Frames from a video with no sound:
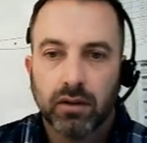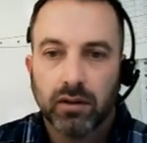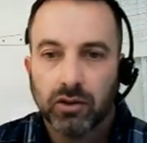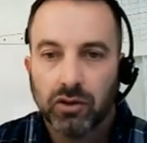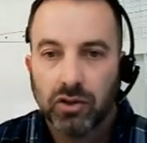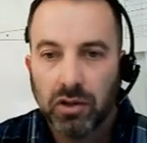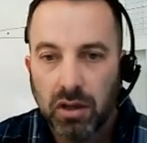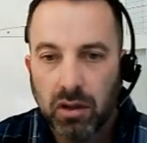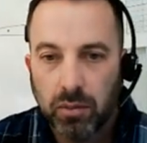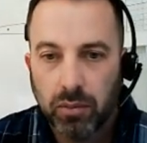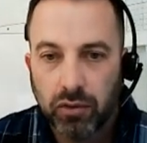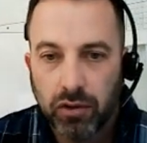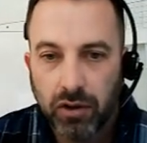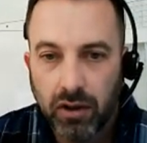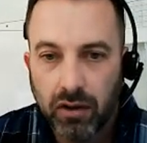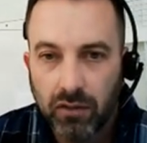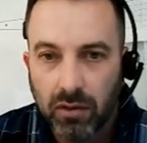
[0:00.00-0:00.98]
It should get a
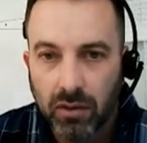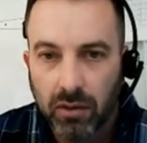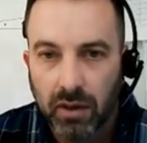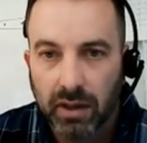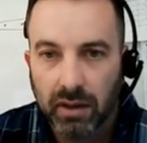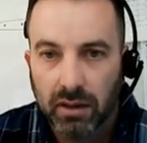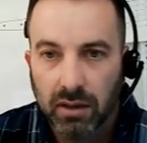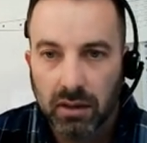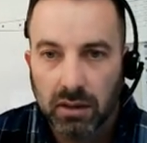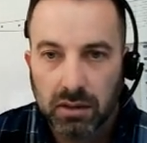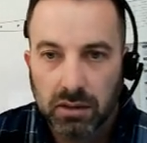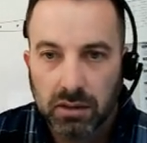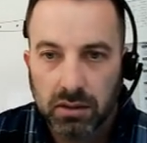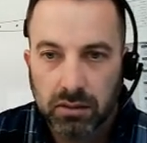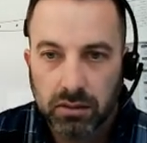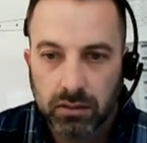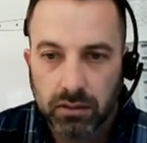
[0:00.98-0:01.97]
preview like
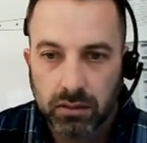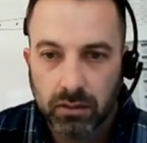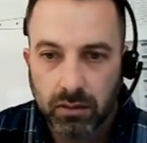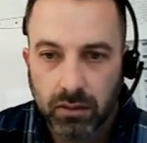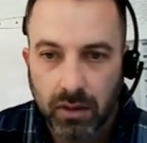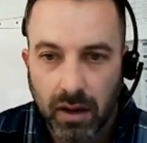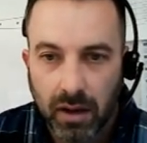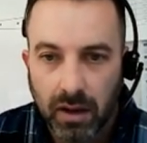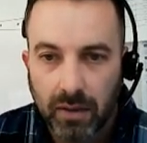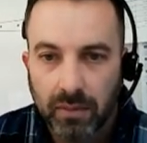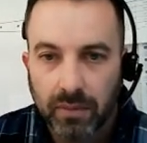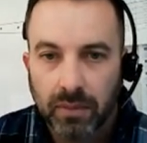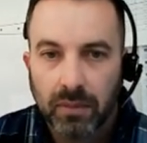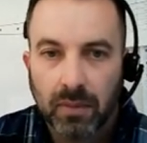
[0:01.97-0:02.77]
this. Okay.